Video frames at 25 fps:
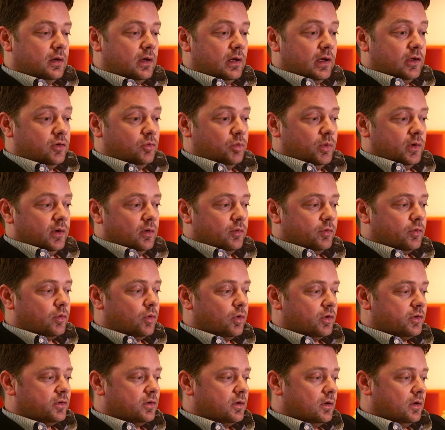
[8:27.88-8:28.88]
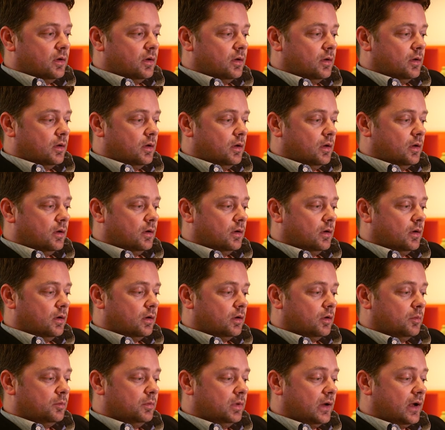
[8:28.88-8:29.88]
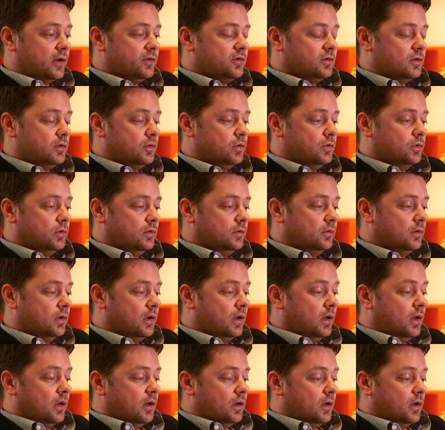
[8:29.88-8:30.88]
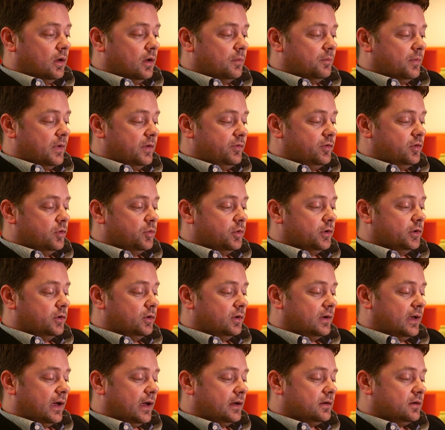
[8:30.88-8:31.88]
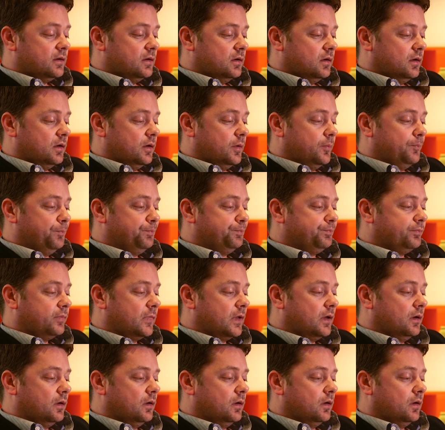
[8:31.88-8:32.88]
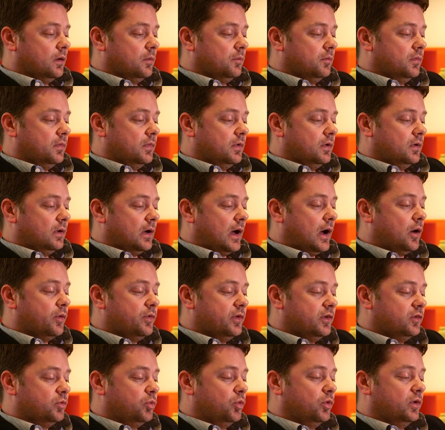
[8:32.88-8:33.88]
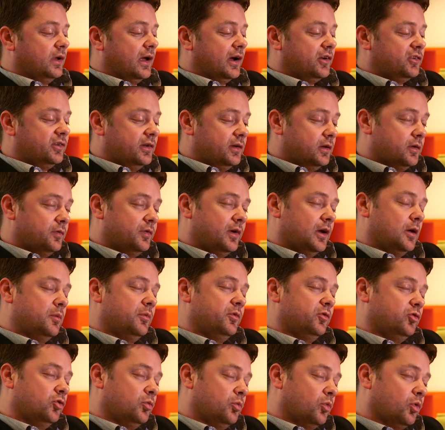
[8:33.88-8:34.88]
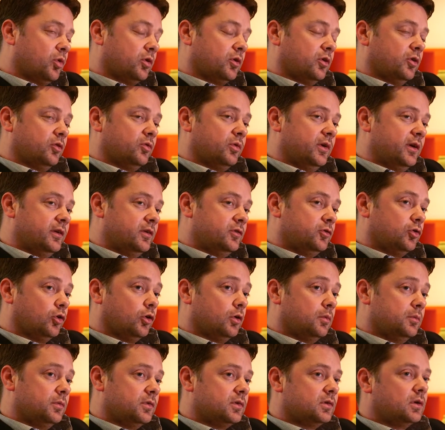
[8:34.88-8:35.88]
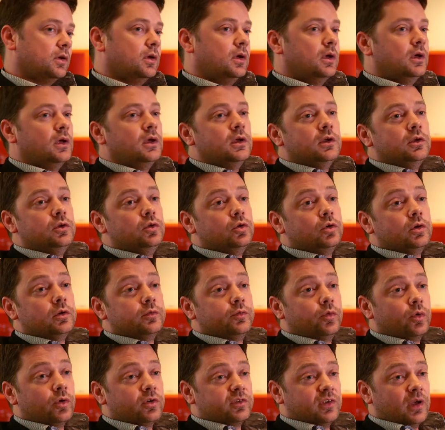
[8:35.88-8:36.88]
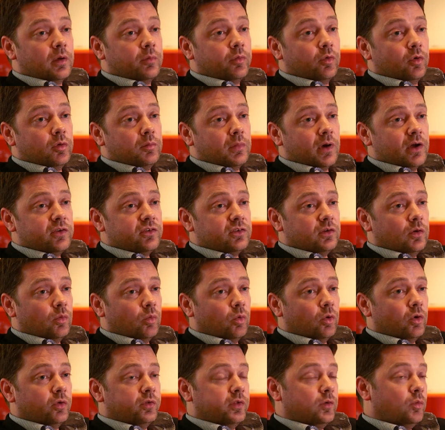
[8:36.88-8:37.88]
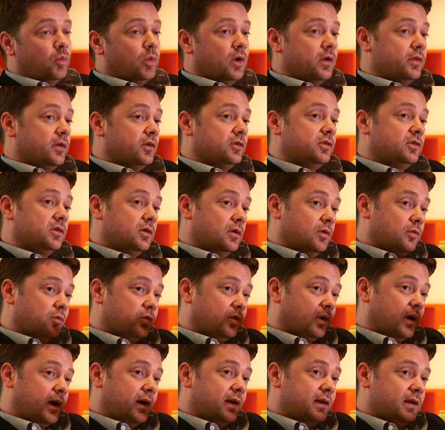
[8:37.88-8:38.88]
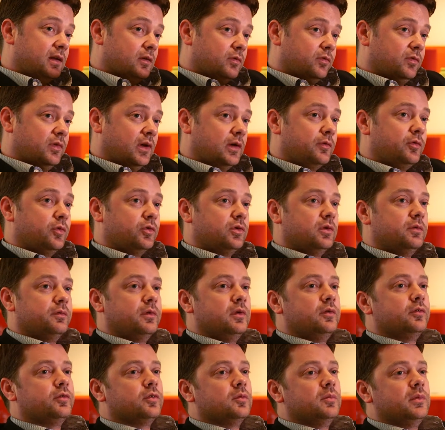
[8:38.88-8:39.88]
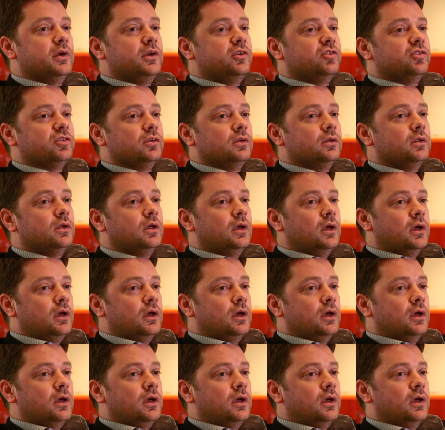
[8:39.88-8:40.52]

as we, of course, are obliged to do. If you would look at how this would actually develop into more concrete terms, you could, for example, imagine a world in where there's a variety of levels of information